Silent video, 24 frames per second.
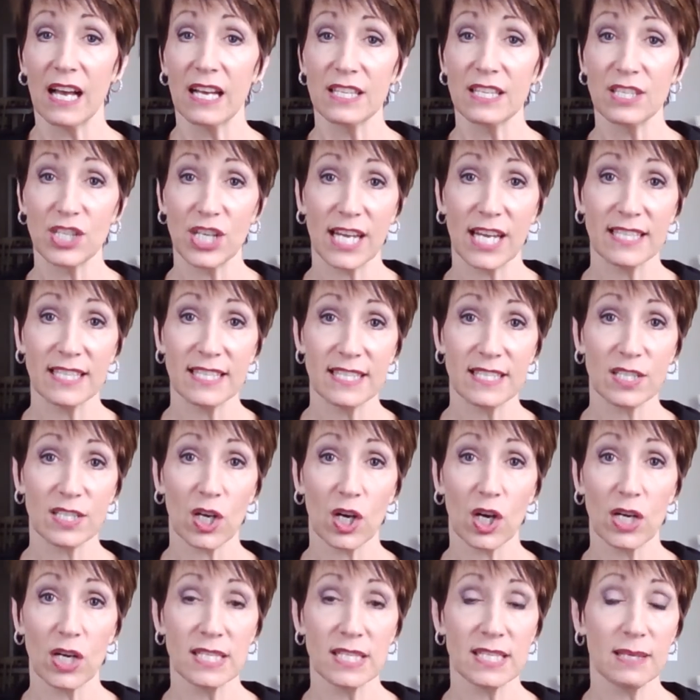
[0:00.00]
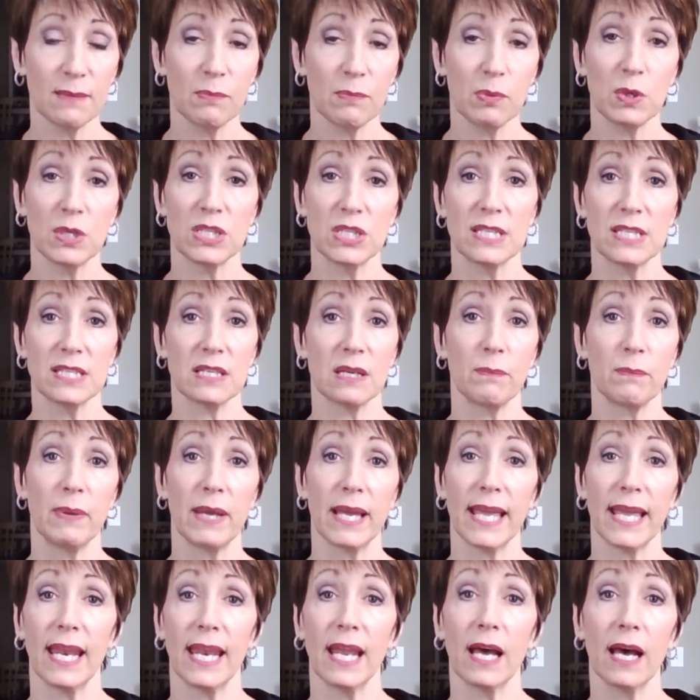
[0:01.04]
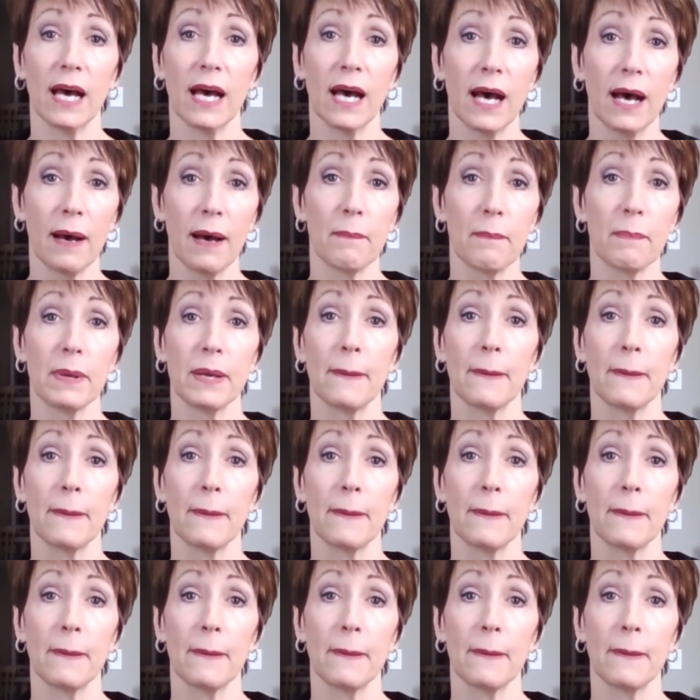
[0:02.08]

chances are at some point she's going to pick it up.